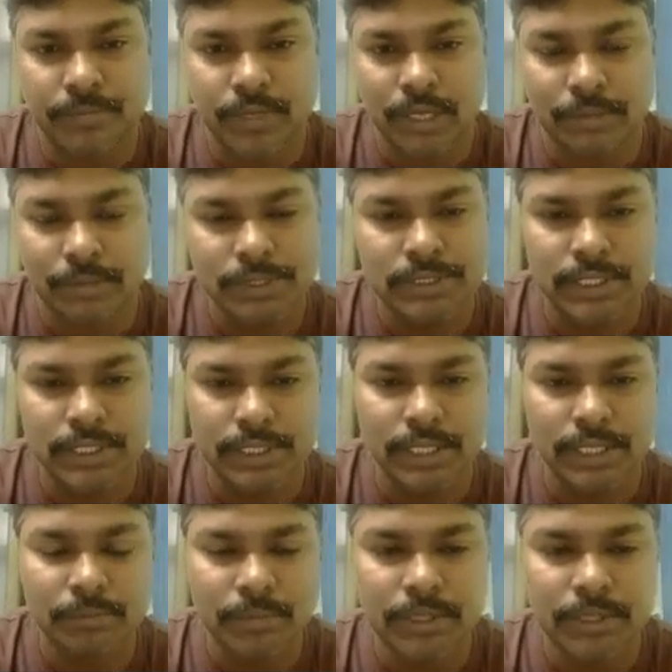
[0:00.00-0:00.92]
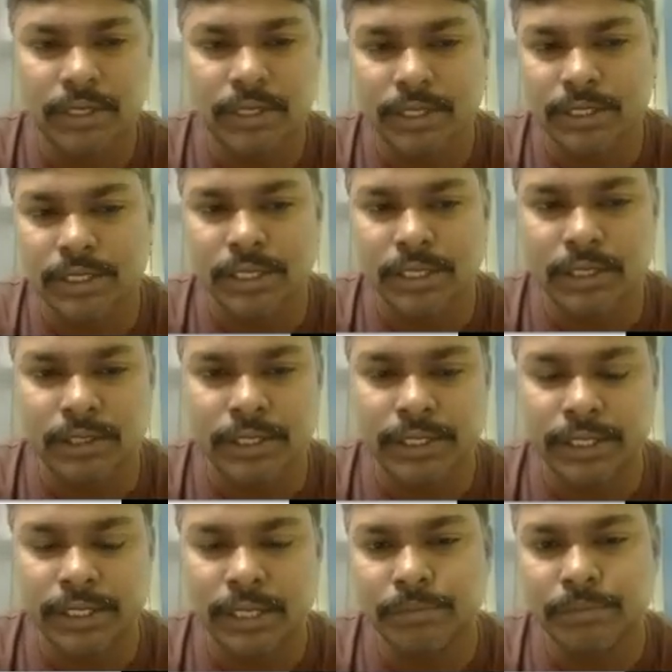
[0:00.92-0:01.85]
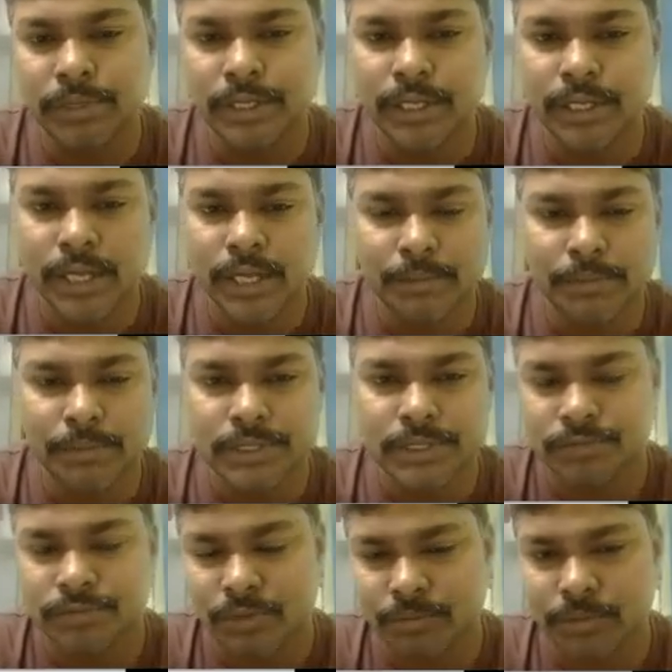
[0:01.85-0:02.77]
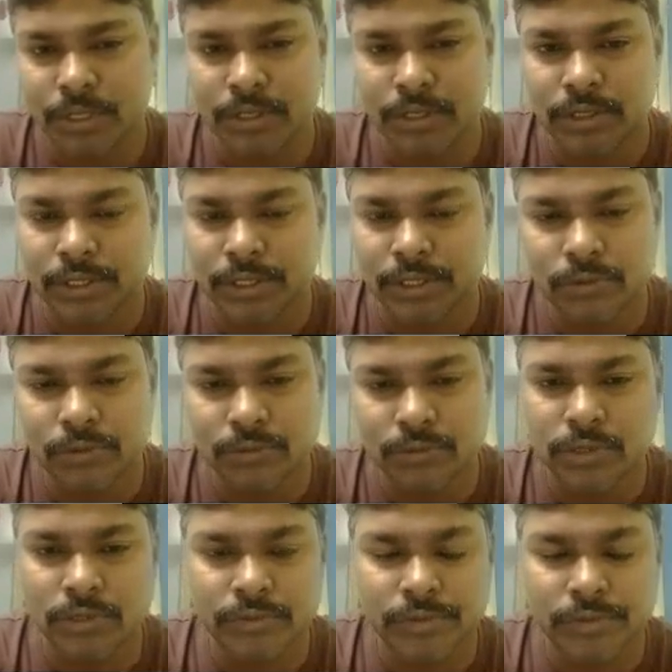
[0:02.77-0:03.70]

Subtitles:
Hum is nothing but it can be happens from the